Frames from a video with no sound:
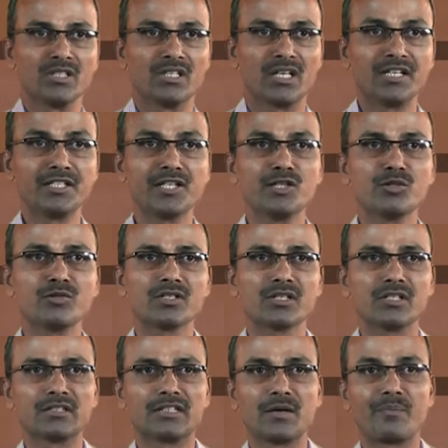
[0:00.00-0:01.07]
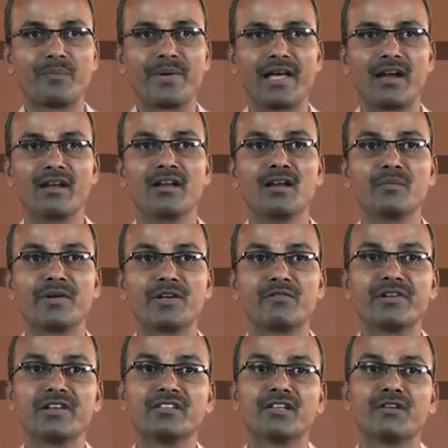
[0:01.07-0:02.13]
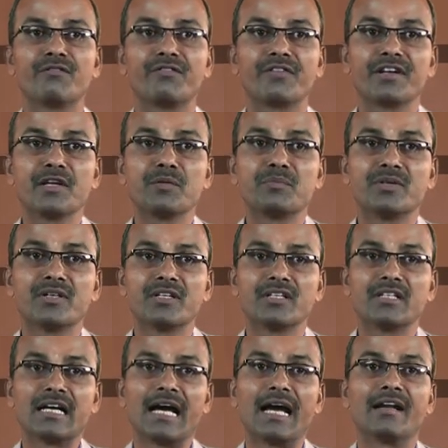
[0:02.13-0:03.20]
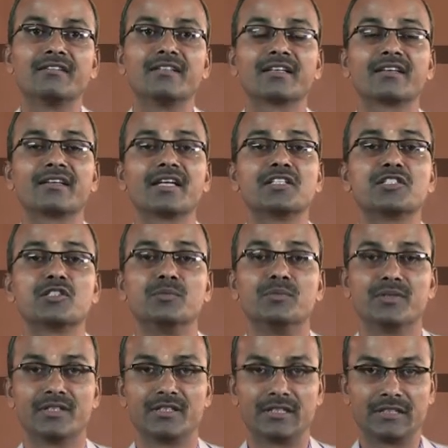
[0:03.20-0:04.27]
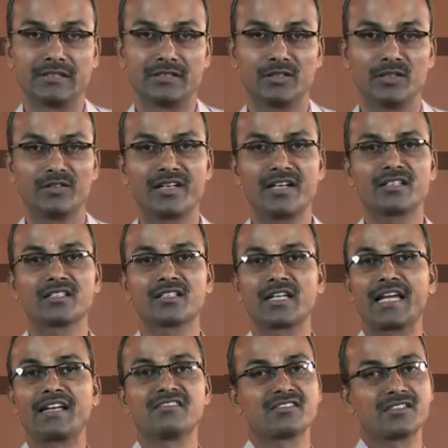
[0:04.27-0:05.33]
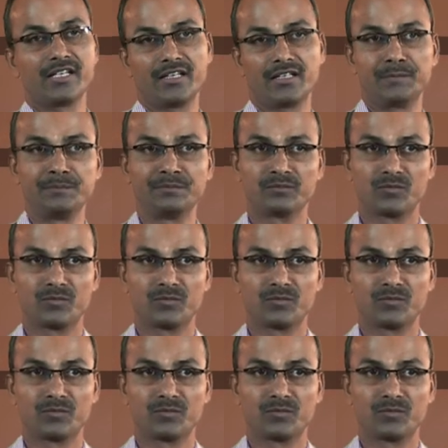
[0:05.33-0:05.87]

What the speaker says: continues the parallel between the free bird and the caged bird. Look at the lines there.